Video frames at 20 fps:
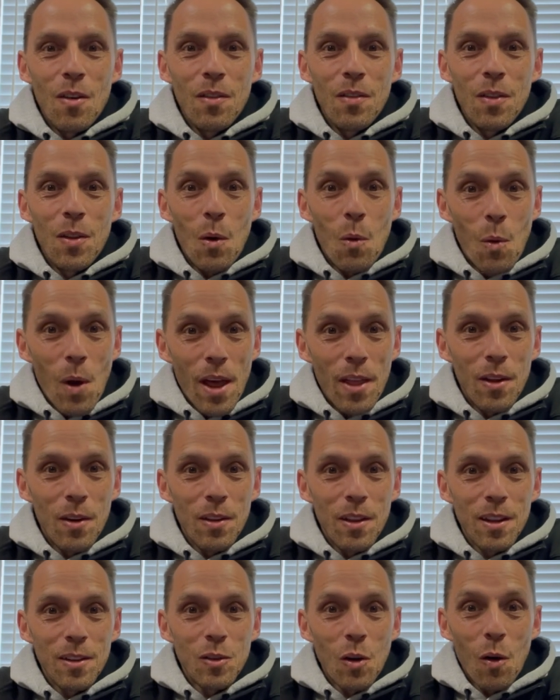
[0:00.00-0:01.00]
the weather
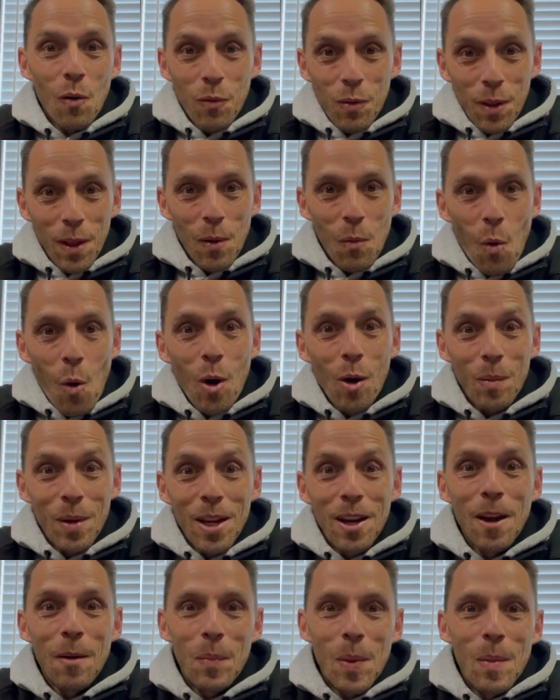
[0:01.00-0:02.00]
that's hopefully
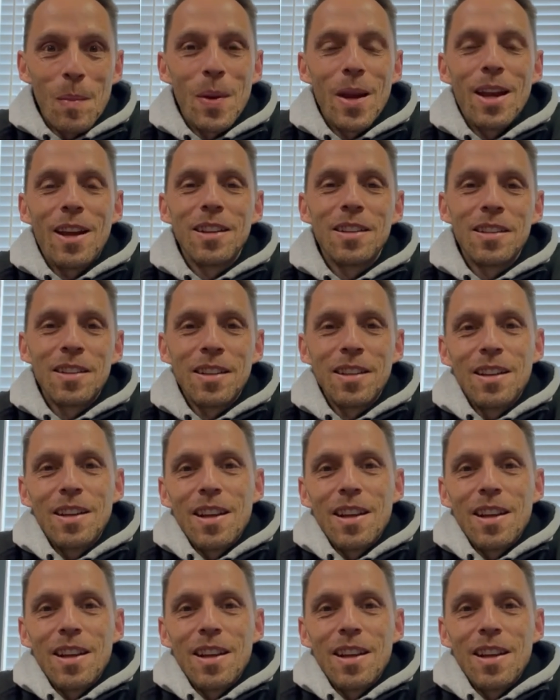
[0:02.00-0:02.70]
warming up a bit.